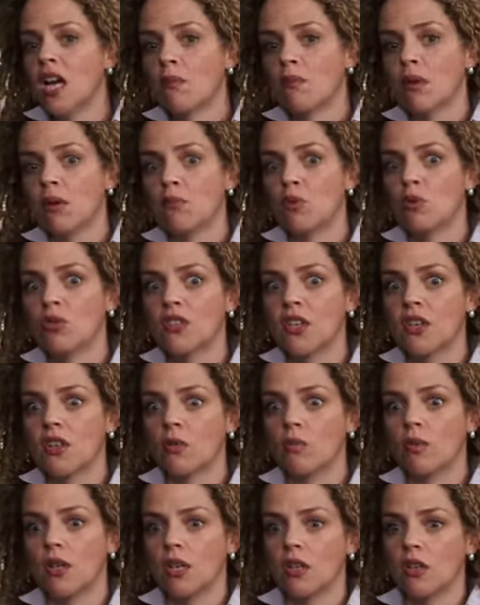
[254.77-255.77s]
but more so
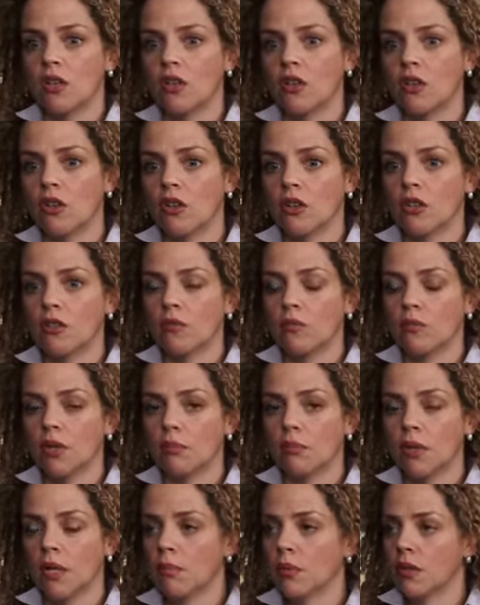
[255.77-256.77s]
that we can learn when
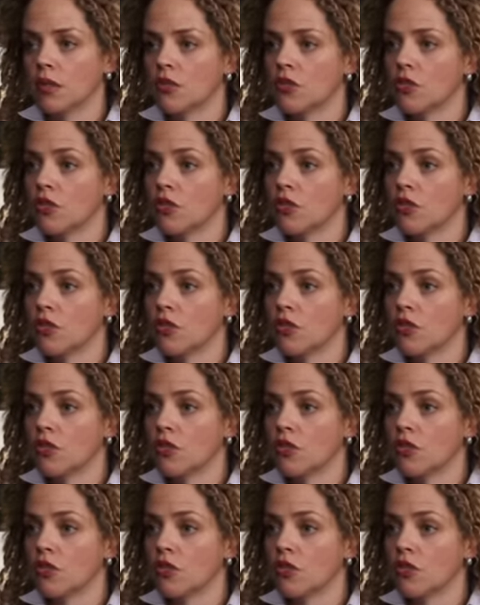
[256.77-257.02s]
people are